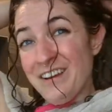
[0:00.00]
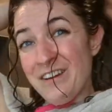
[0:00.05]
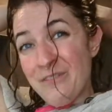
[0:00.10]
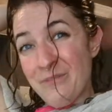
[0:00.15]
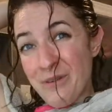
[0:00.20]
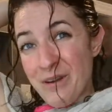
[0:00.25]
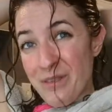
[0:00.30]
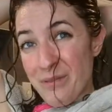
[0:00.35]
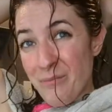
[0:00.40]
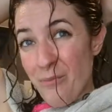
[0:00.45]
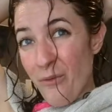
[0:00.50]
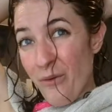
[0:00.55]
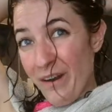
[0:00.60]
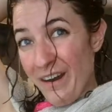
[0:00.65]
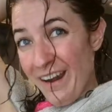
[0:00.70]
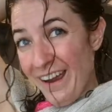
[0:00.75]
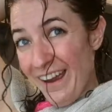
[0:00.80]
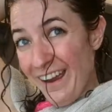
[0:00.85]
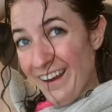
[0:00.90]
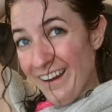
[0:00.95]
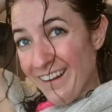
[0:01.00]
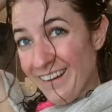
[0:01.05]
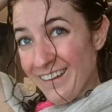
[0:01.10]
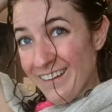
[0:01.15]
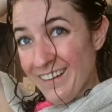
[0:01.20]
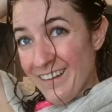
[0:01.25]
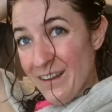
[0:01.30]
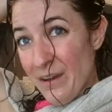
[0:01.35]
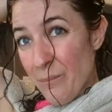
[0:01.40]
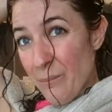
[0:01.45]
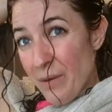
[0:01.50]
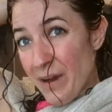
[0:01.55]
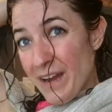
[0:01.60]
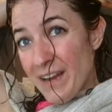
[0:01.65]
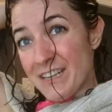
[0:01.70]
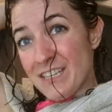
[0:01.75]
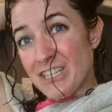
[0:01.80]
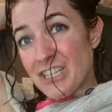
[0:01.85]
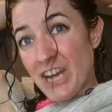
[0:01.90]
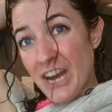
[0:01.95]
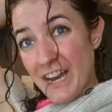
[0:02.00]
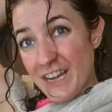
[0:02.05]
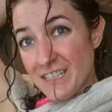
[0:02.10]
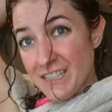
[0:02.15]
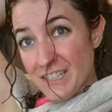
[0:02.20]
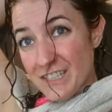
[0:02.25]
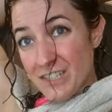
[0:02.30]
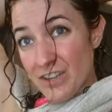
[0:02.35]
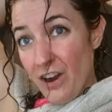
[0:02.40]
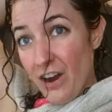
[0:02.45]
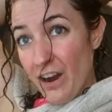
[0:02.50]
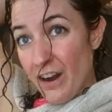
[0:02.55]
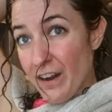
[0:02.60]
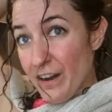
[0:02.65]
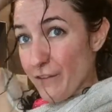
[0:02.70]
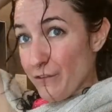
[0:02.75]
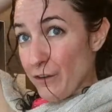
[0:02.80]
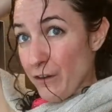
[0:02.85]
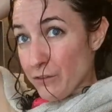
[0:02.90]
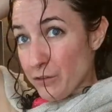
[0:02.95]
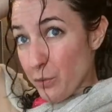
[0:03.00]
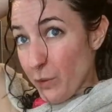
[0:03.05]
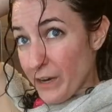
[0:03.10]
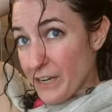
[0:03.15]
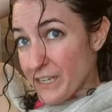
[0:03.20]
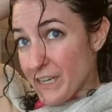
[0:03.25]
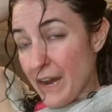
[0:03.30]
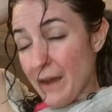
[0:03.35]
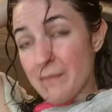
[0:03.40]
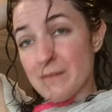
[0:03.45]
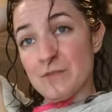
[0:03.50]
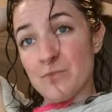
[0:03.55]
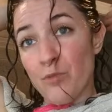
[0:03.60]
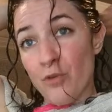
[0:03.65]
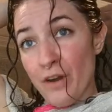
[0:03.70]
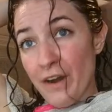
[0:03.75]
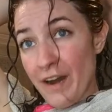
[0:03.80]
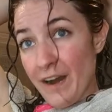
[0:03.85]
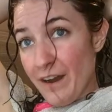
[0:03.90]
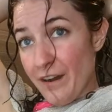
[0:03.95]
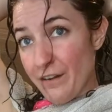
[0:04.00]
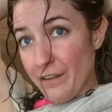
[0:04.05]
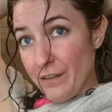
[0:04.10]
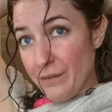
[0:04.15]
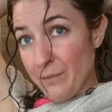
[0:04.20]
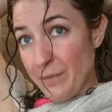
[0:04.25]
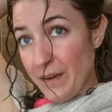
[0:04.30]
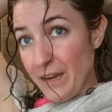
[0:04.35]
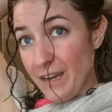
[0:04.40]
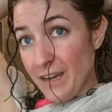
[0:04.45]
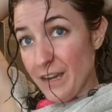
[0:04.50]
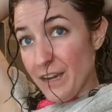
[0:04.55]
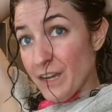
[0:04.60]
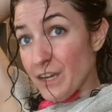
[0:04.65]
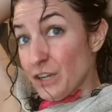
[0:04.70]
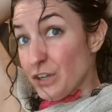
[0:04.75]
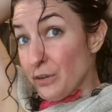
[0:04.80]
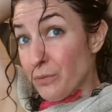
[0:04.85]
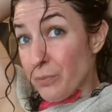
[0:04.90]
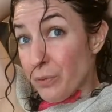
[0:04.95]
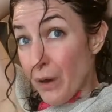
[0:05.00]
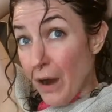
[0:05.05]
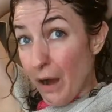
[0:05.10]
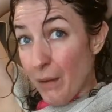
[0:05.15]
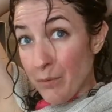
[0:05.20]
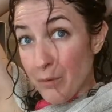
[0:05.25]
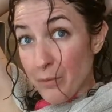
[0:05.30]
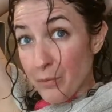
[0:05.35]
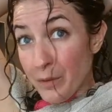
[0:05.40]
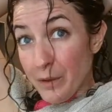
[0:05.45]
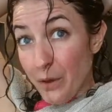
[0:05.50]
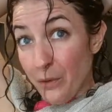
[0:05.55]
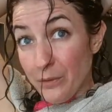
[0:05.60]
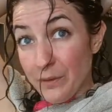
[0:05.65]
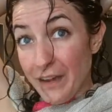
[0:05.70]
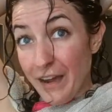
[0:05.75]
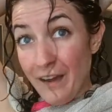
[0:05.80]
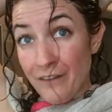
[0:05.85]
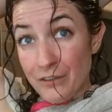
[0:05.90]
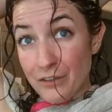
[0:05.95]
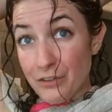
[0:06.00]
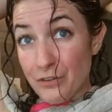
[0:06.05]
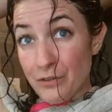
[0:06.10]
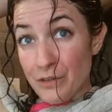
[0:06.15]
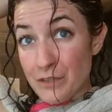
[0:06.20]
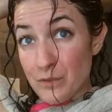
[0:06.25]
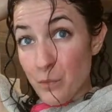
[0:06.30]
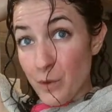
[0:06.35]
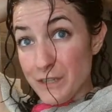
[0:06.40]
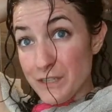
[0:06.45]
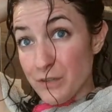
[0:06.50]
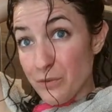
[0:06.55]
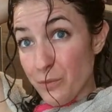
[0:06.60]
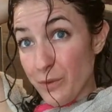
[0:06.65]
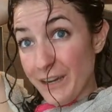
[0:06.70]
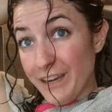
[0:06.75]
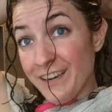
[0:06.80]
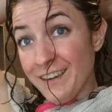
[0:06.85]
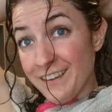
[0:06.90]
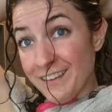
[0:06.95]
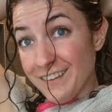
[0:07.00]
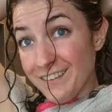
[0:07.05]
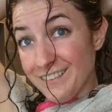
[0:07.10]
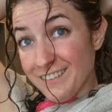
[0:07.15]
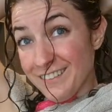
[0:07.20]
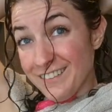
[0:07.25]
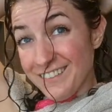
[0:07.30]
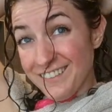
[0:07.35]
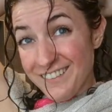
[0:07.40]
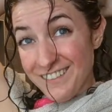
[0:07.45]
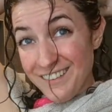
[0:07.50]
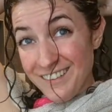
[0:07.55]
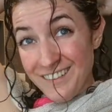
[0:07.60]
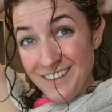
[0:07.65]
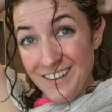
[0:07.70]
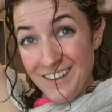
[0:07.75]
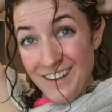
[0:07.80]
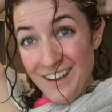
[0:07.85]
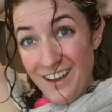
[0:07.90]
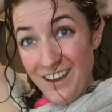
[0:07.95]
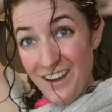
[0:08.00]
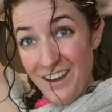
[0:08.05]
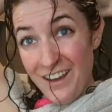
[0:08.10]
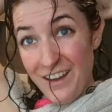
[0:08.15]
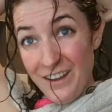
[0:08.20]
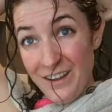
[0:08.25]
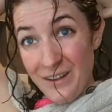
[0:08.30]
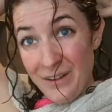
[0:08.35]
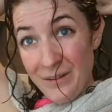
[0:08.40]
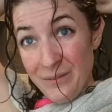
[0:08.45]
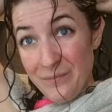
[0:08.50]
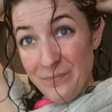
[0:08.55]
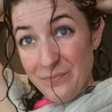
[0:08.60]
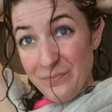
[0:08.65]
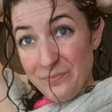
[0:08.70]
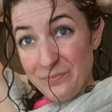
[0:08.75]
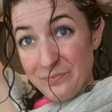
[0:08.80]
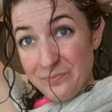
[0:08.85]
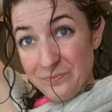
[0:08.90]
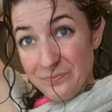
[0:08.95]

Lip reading: with more hair, but chances are if you have 20 times more hair than me, you probably only have to do this once a week. Now